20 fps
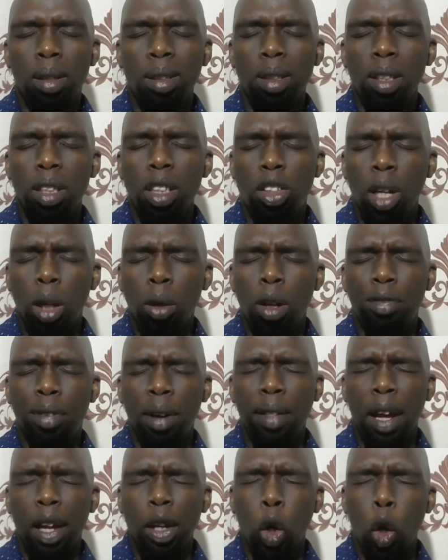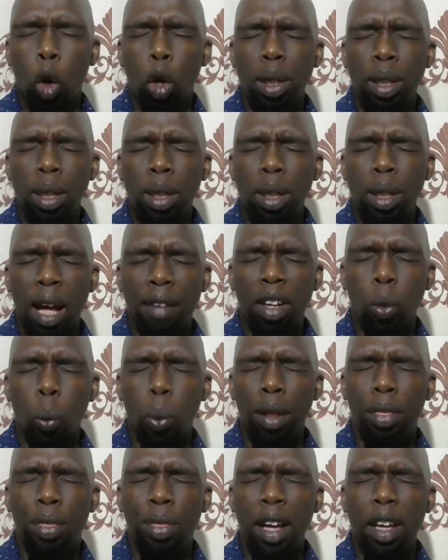Eternal Father and God in heaven, we
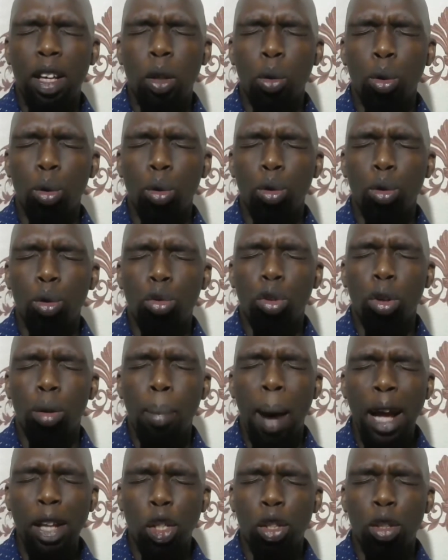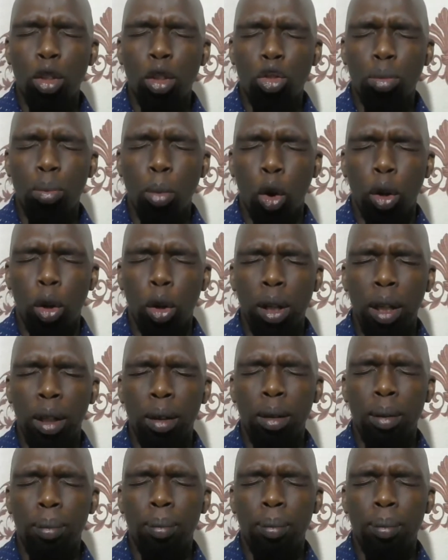thank you so much this morning.